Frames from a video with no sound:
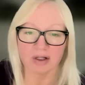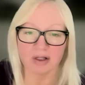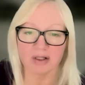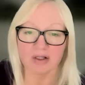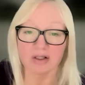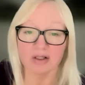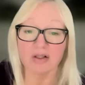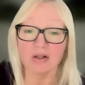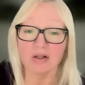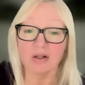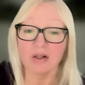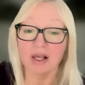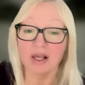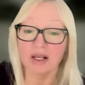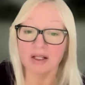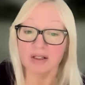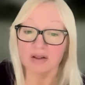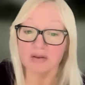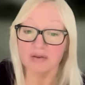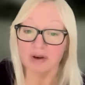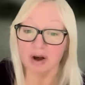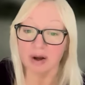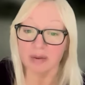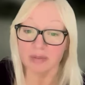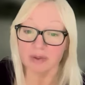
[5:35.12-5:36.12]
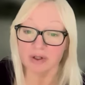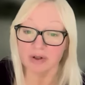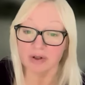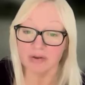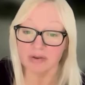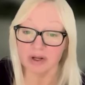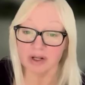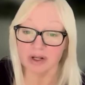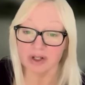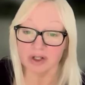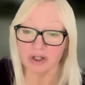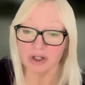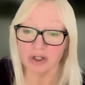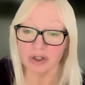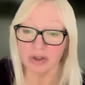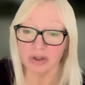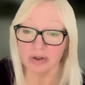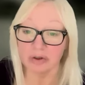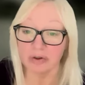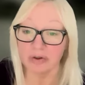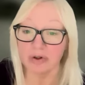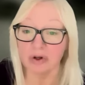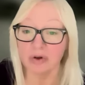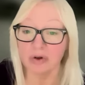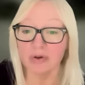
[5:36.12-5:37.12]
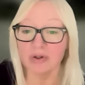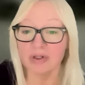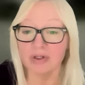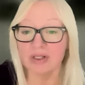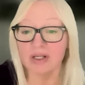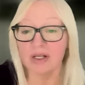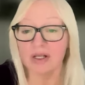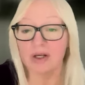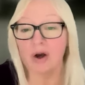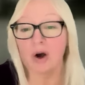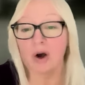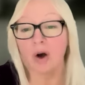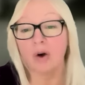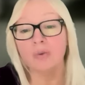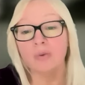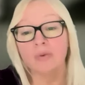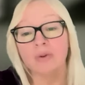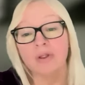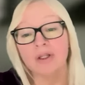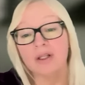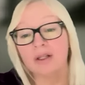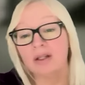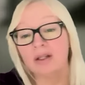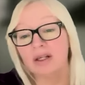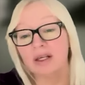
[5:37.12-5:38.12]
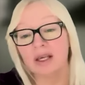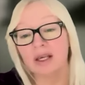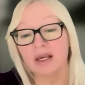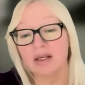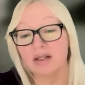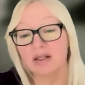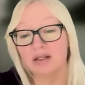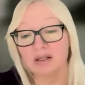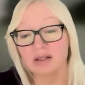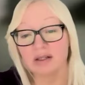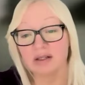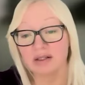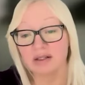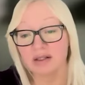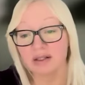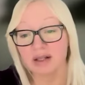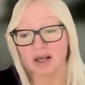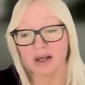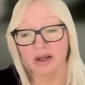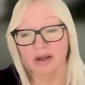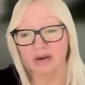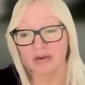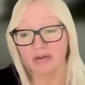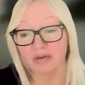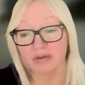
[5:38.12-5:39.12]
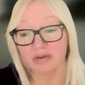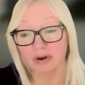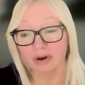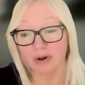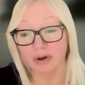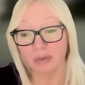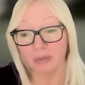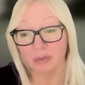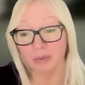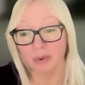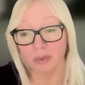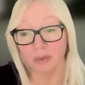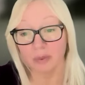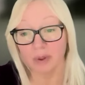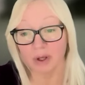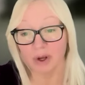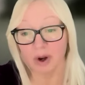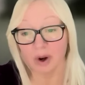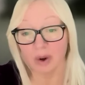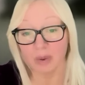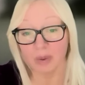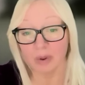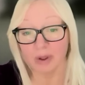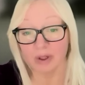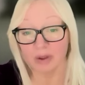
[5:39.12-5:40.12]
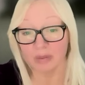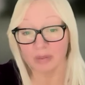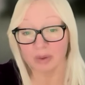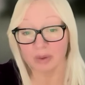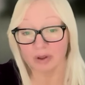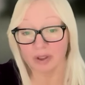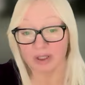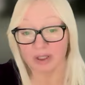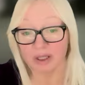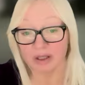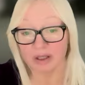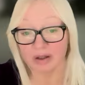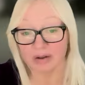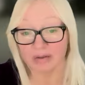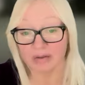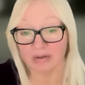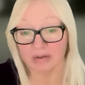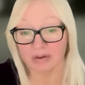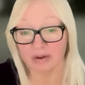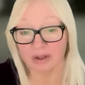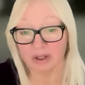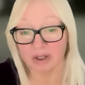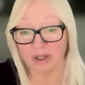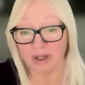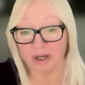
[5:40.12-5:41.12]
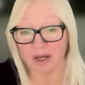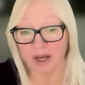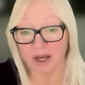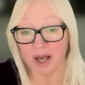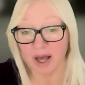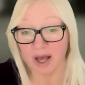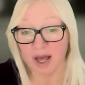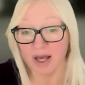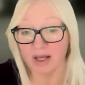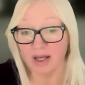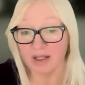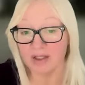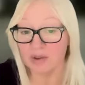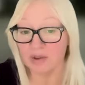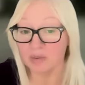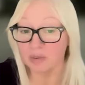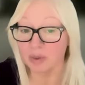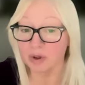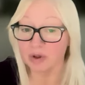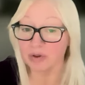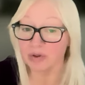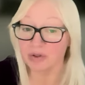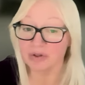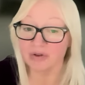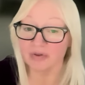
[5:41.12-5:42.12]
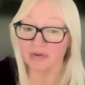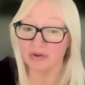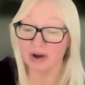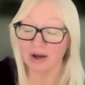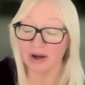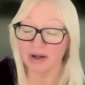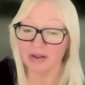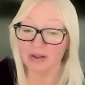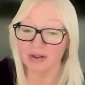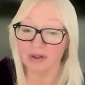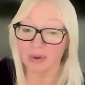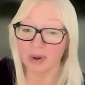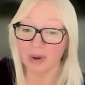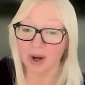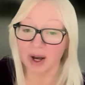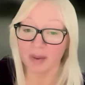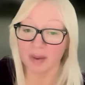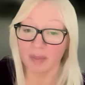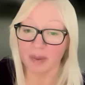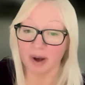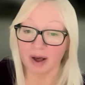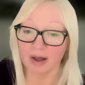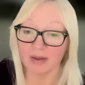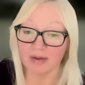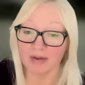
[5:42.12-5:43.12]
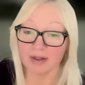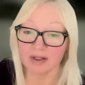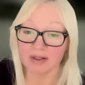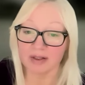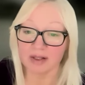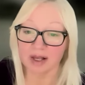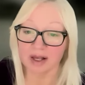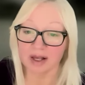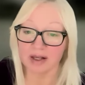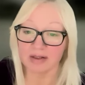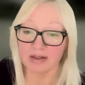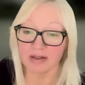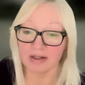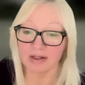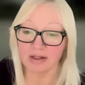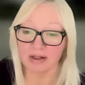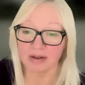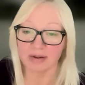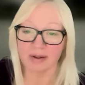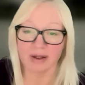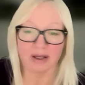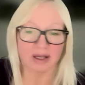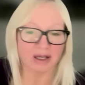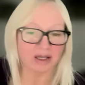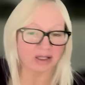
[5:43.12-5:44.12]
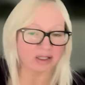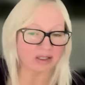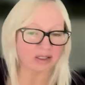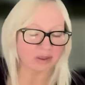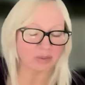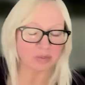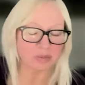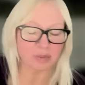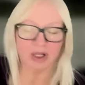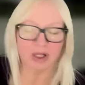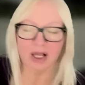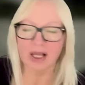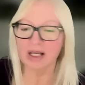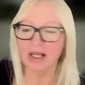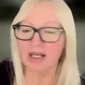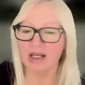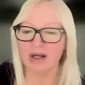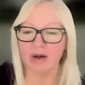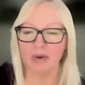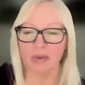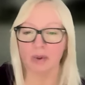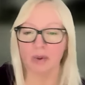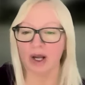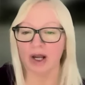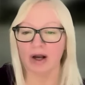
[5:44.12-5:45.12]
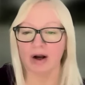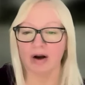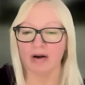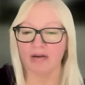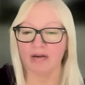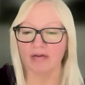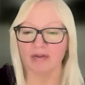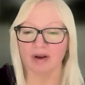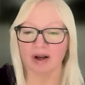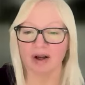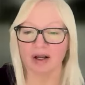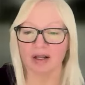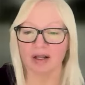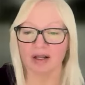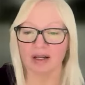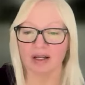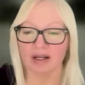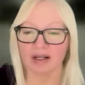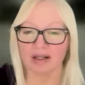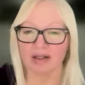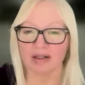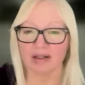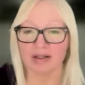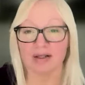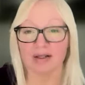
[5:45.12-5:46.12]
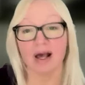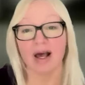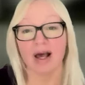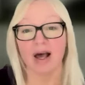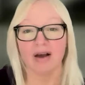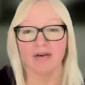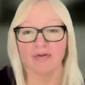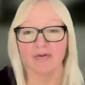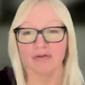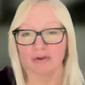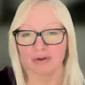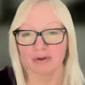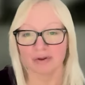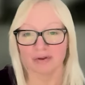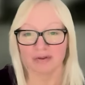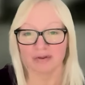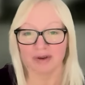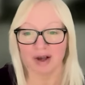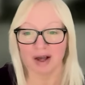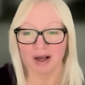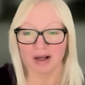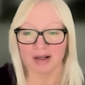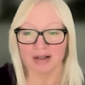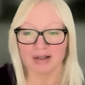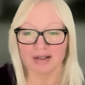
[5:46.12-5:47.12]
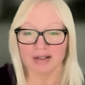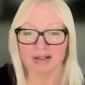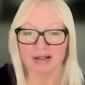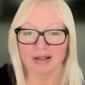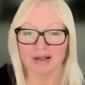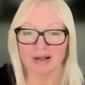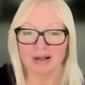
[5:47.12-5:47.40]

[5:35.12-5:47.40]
Selective observation, noticing only the cases that confirm what we already believe. Ex post facto hypothesizing, explaining away our findings after the fact.